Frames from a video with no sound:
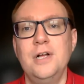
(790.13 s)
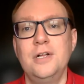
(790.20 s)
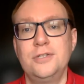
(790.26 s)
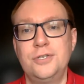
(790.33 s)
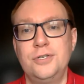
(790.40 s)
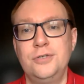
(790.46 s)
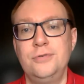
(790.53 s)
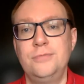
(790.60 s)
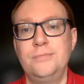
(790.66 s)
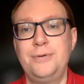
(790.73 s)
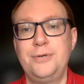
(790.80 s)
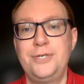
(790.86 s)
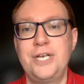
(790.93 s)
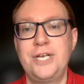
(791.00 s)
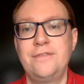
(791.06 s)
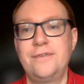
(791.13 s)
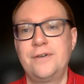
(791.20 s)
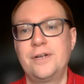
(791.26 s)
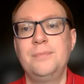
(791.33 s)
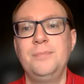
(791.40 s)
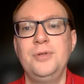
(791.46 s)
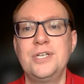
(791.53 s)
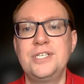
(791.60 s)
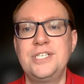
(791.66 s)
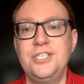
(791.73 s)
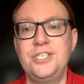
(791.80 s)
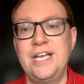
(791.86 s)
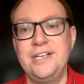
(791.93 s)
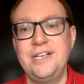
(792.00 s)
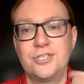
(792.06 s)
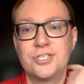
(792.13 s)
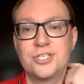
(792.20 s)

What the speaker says: to pushing for a community change,